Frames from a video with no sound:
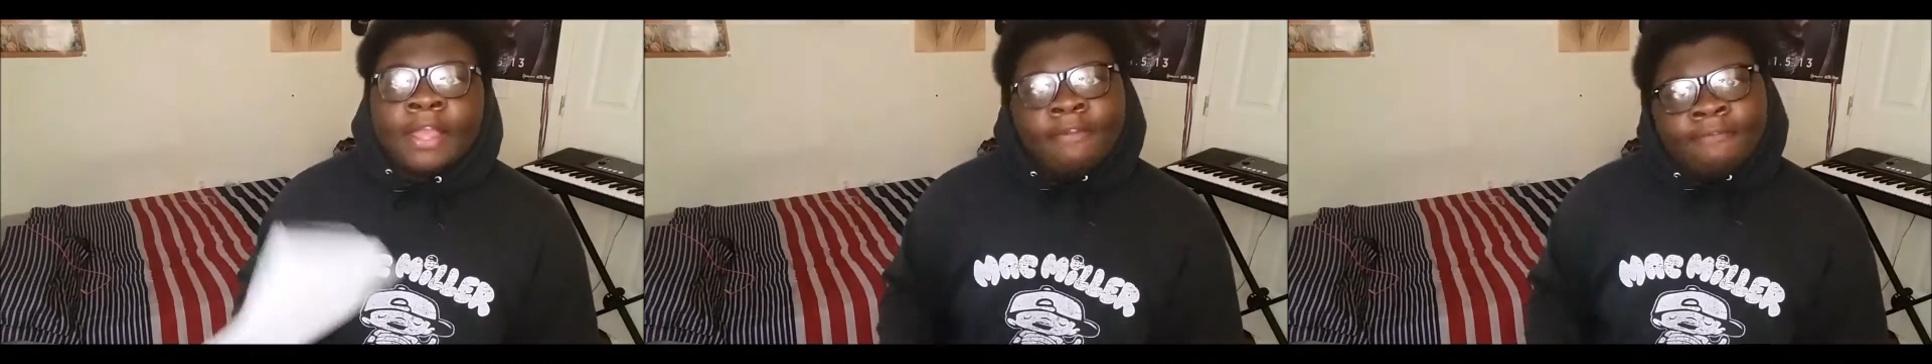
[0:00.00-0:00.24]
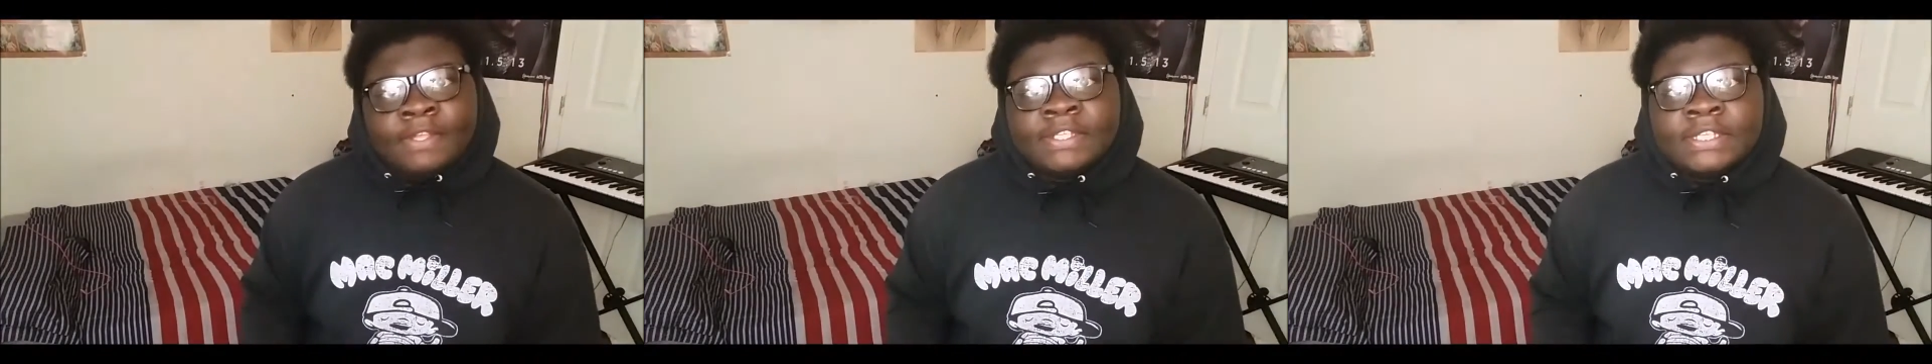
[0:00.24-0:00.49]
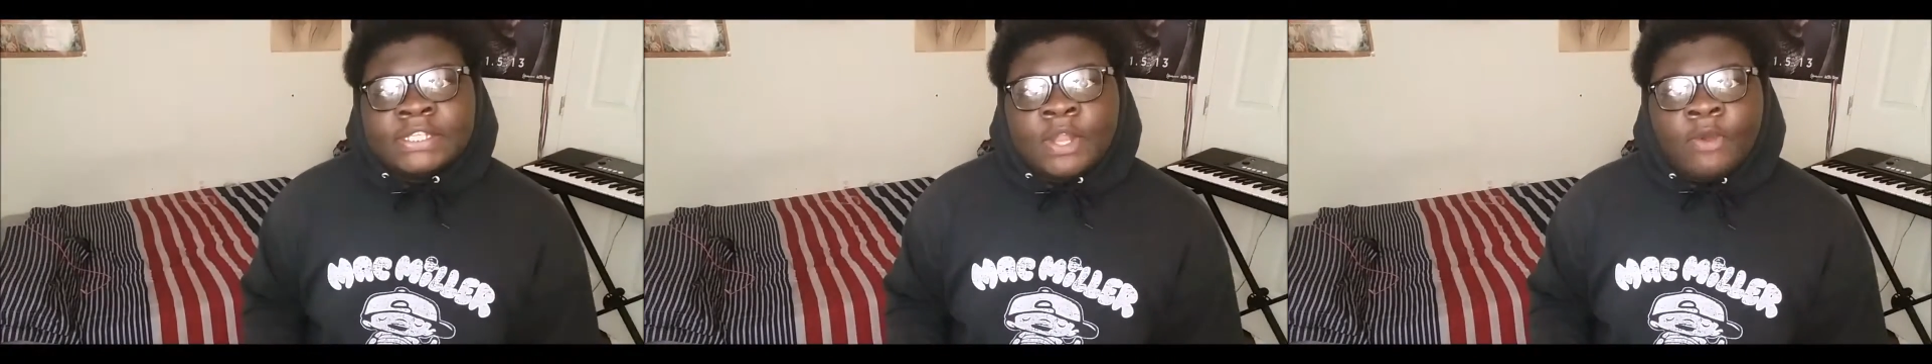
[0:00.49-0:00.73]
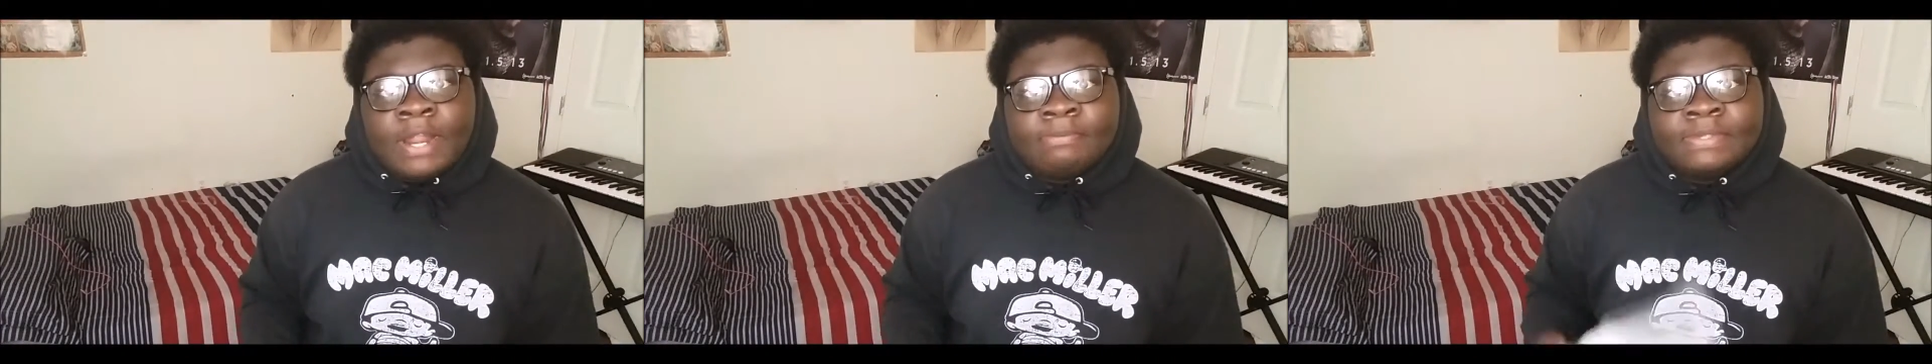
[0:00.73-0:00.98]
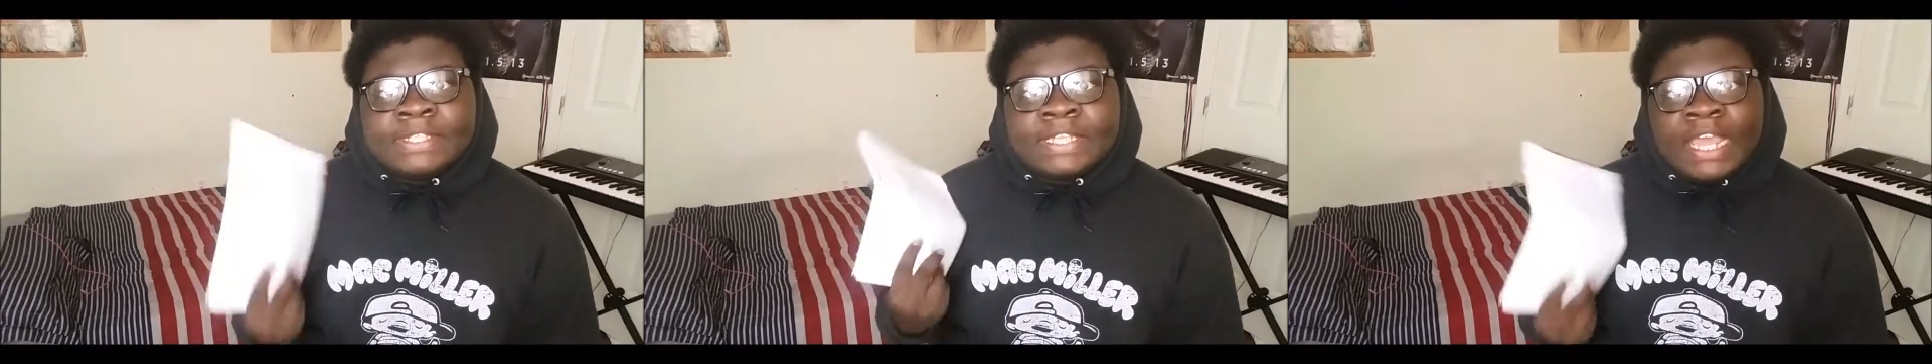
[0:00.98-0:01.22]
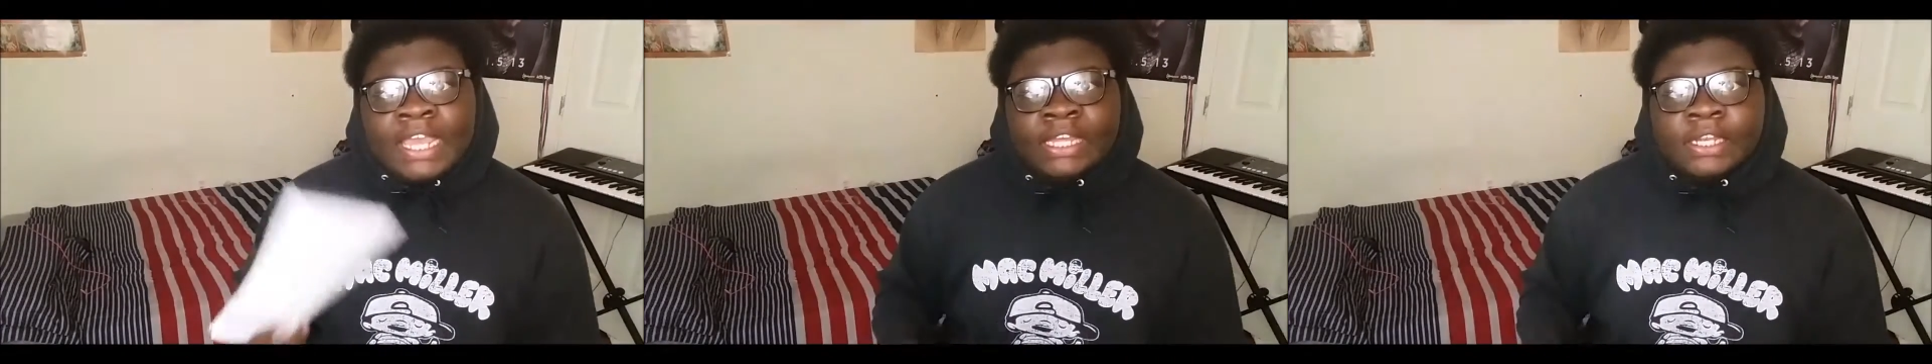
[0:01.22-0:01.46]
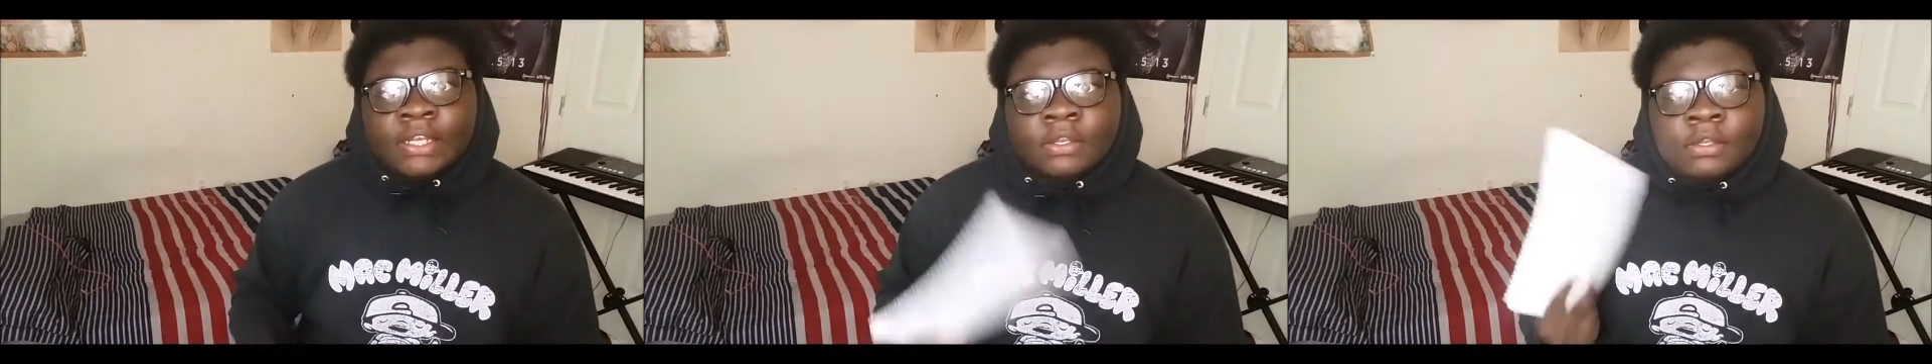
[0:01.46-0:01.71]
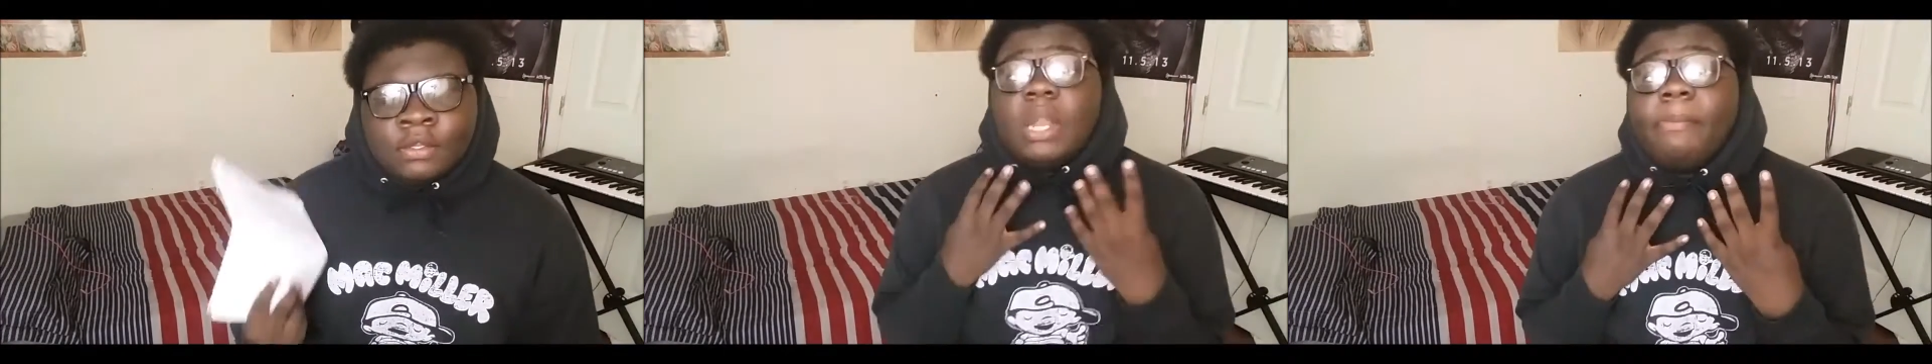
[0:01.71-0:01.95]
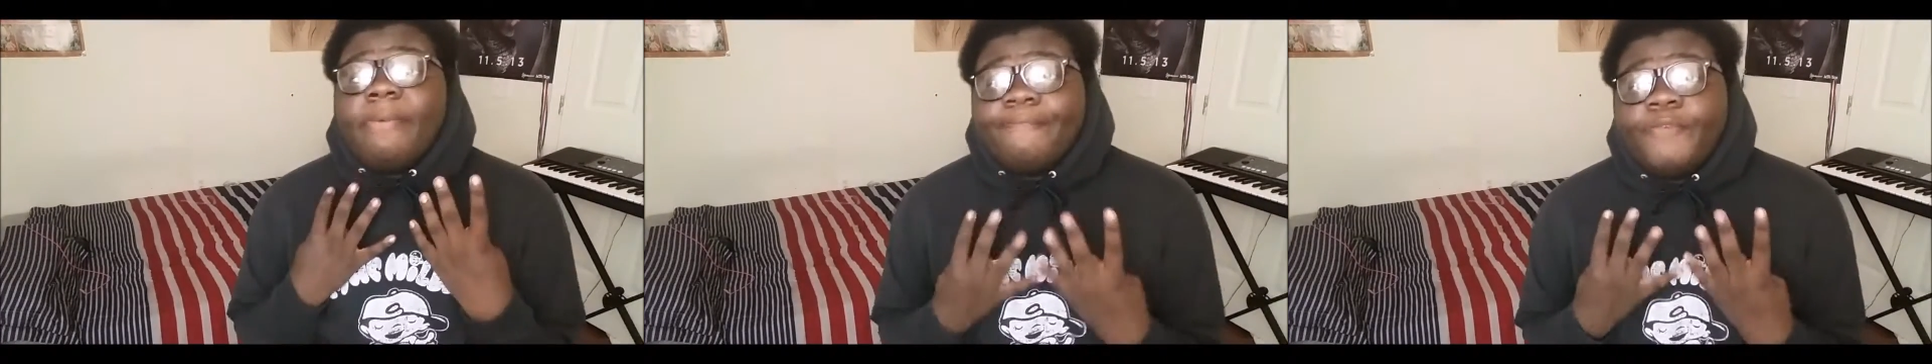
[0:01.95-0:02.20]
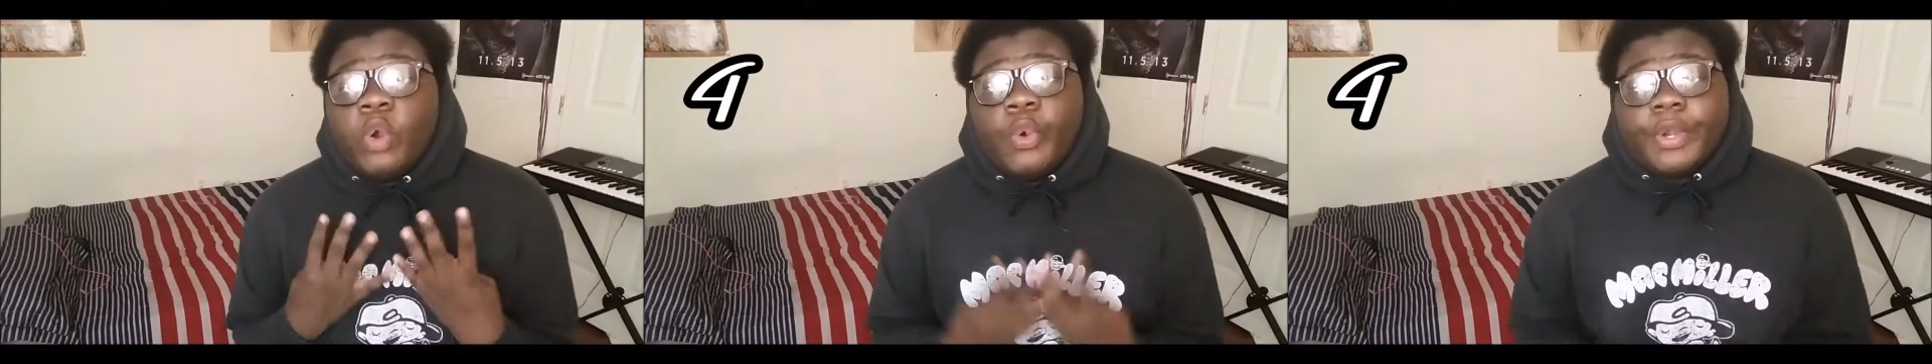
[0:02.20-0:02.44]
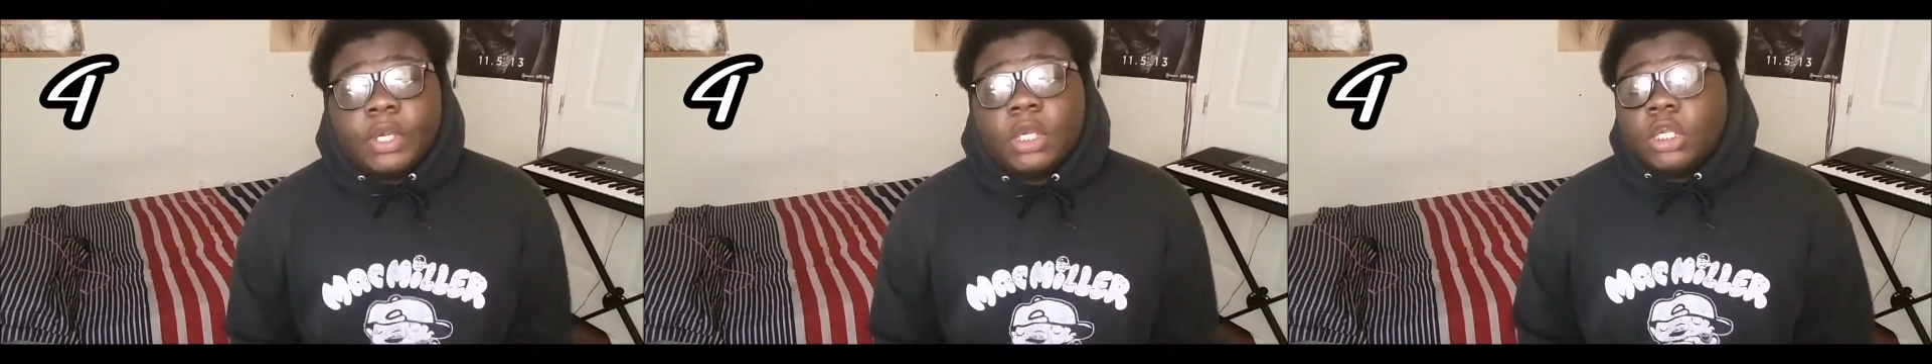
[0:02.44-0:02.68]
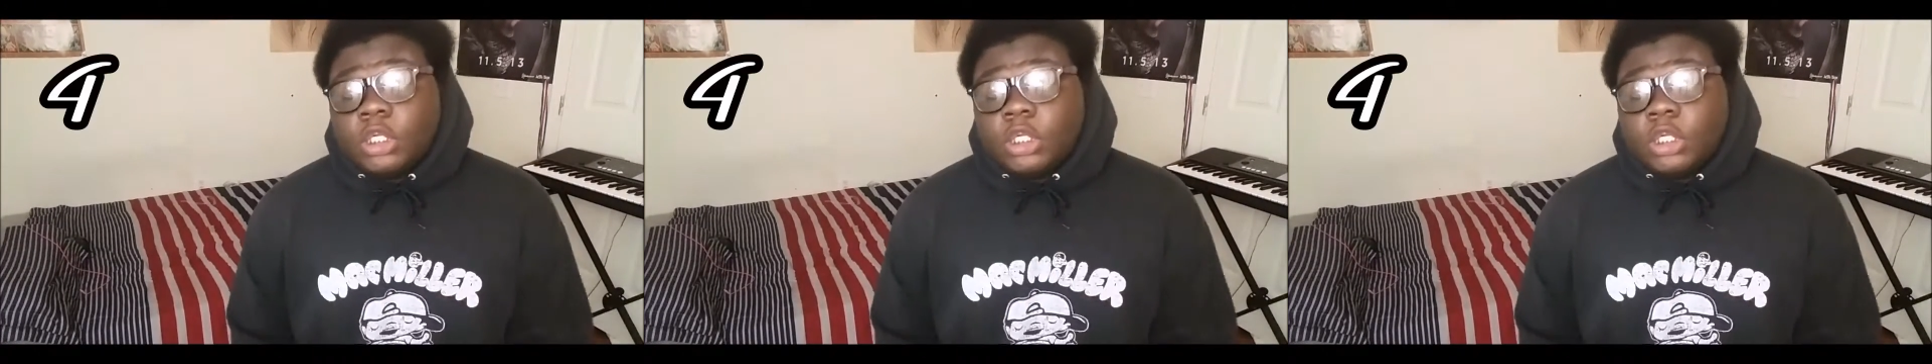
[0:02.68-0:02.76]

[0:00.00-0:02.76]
if you know what I'm saying. Number 4,